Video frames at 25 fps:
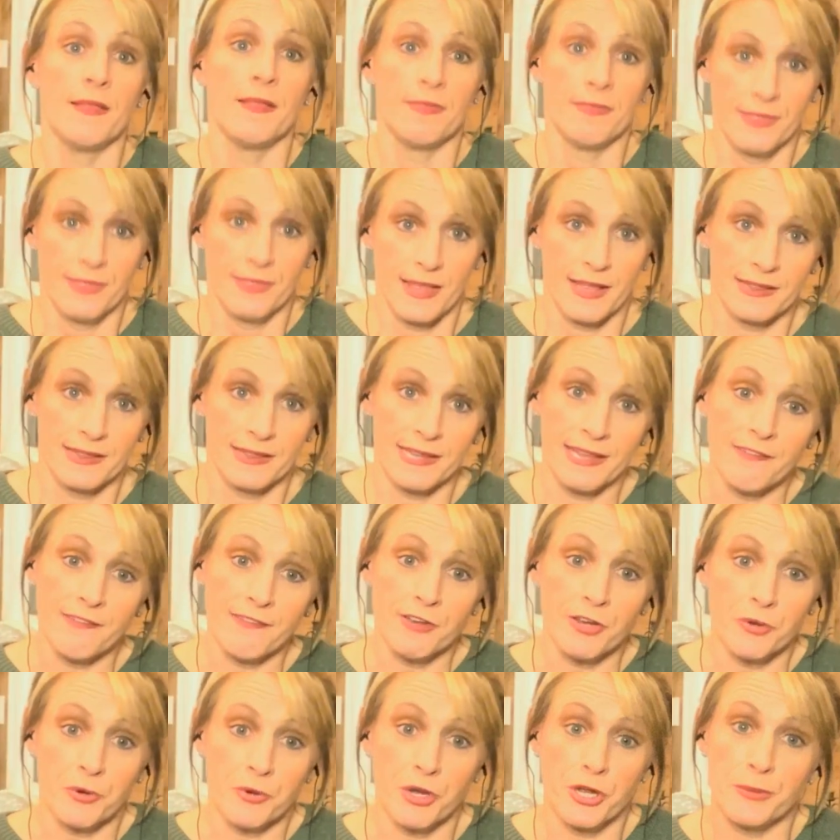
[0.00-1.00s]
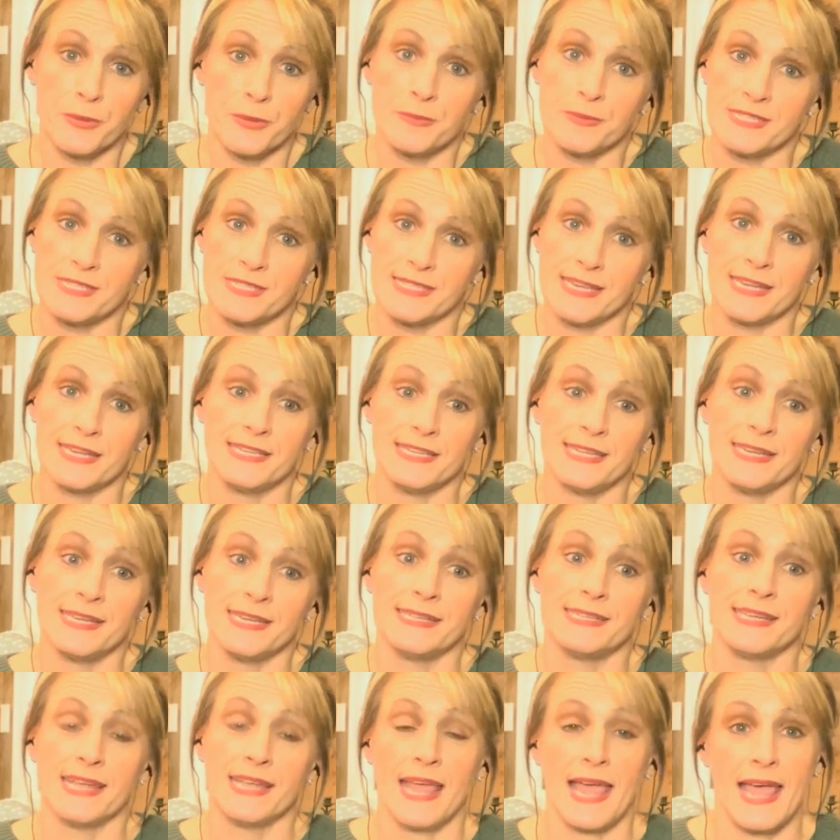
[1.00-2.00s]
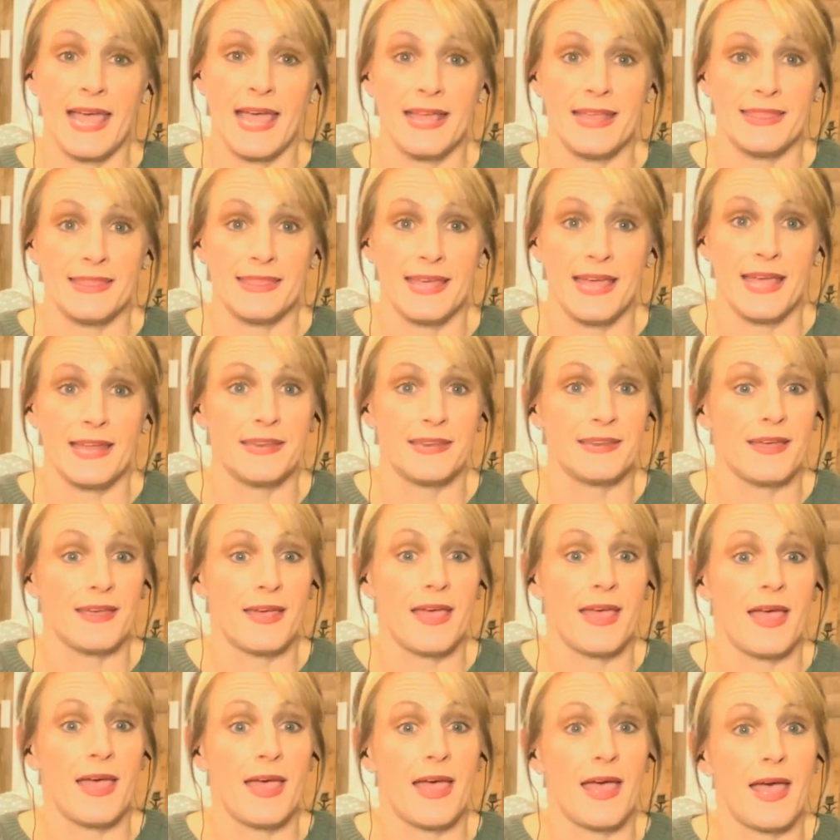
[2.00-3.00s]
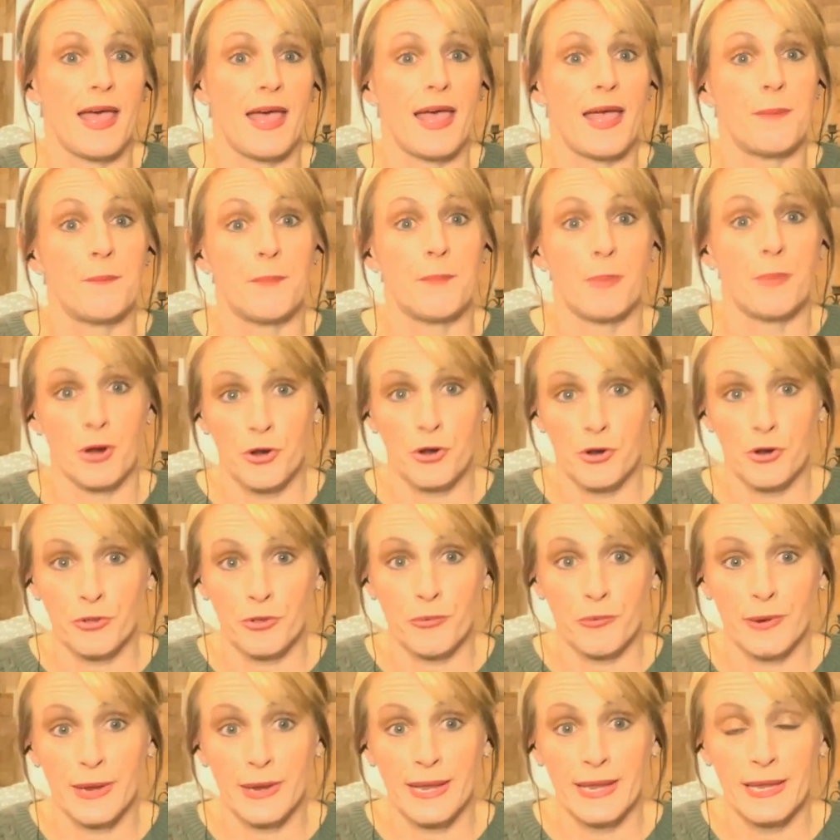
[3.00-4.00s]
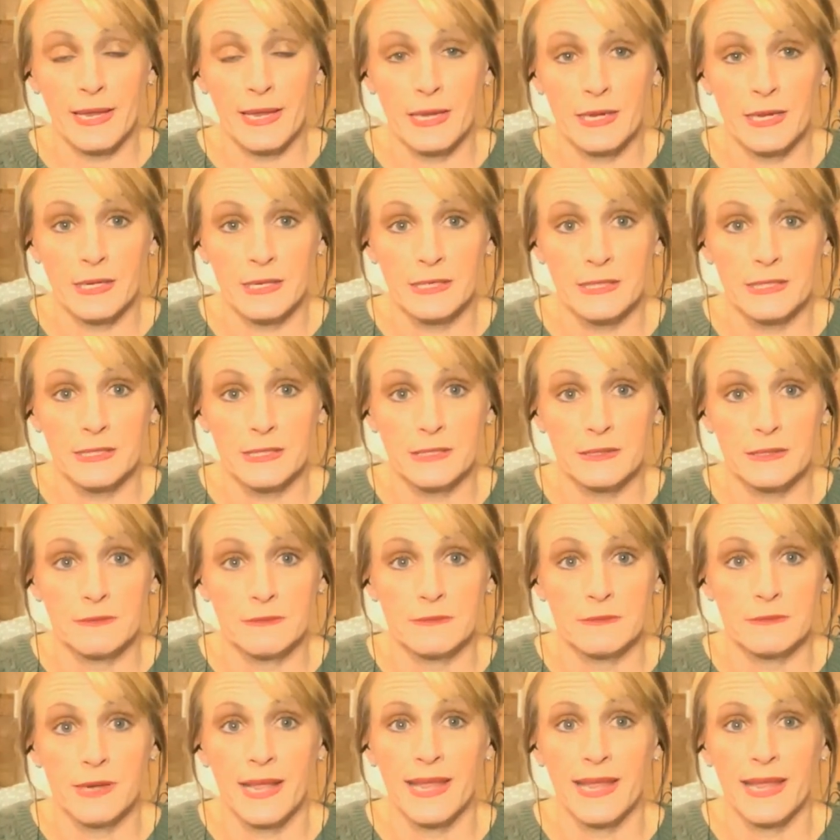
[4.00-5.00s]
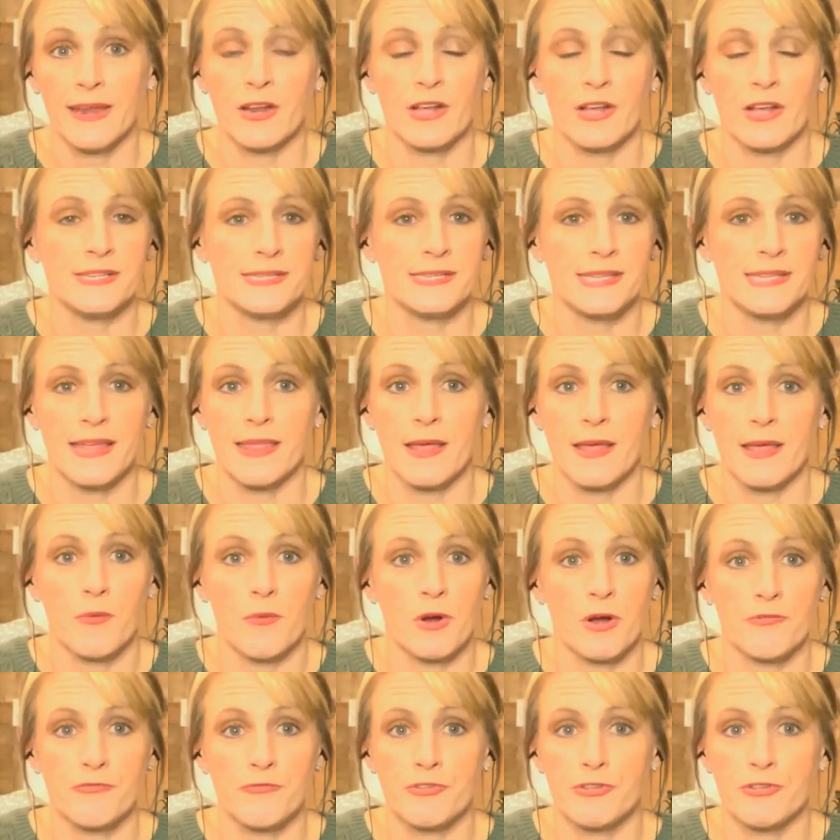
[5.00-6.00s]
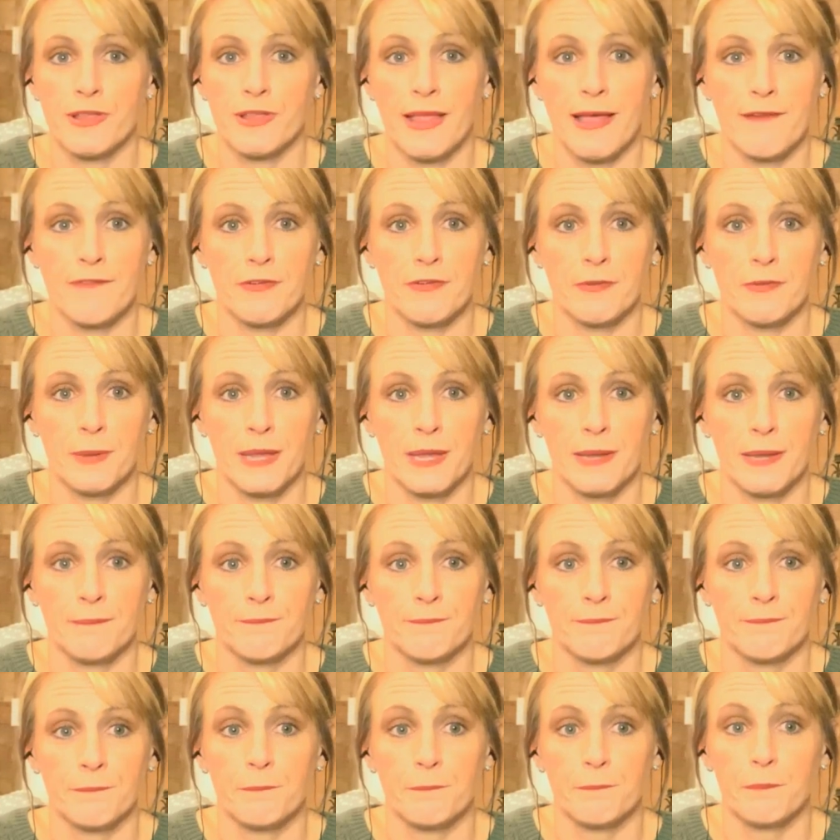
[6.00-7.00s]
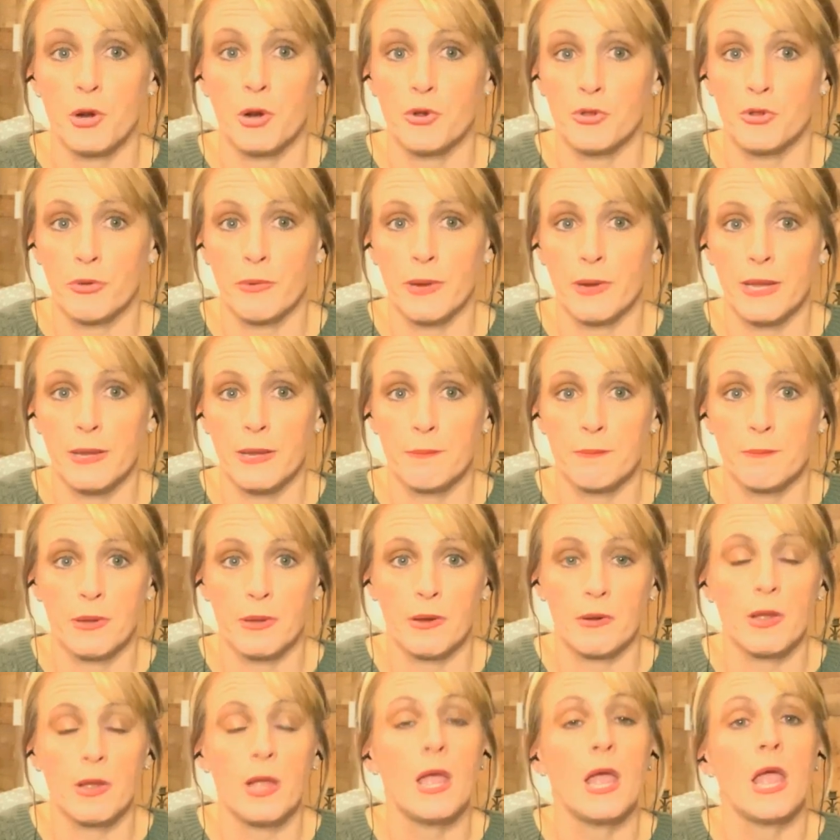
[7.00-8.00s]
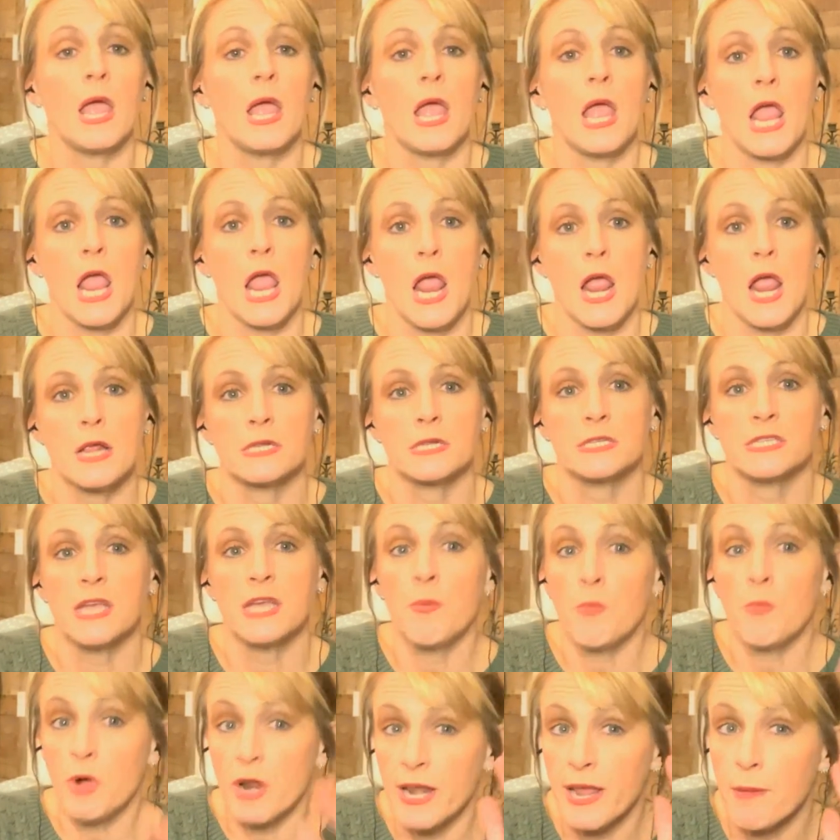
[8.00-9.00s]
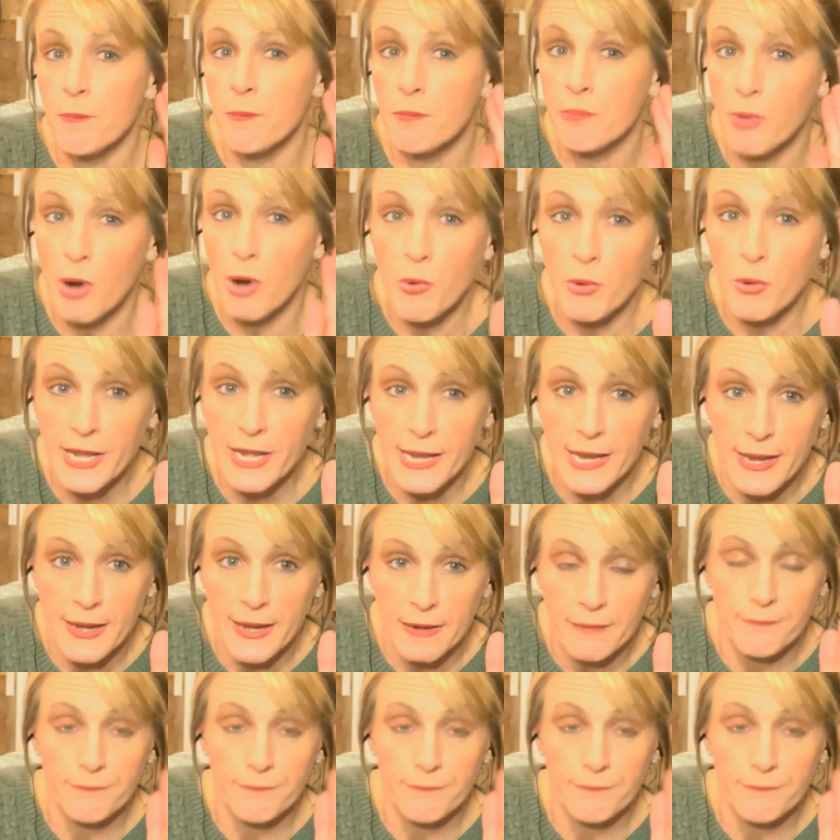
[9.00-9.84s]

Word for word: The living room seemed to indicate that a burglary, I cannot say that word for the life of me, burglary, bur- someone had broken in